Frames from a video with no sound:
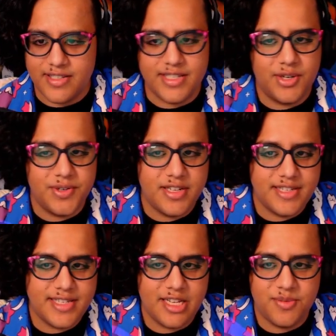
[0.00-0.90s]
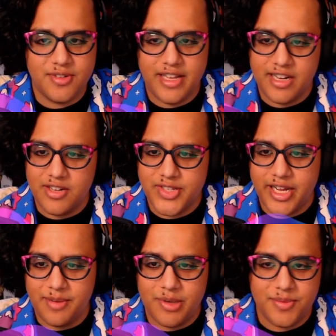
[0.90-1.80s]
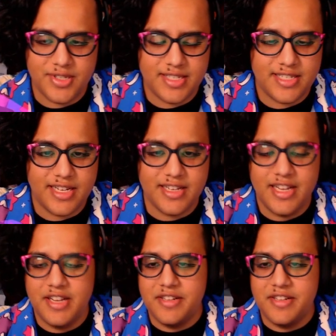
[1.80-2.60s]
0 to disable, negatives hide bubbles instead.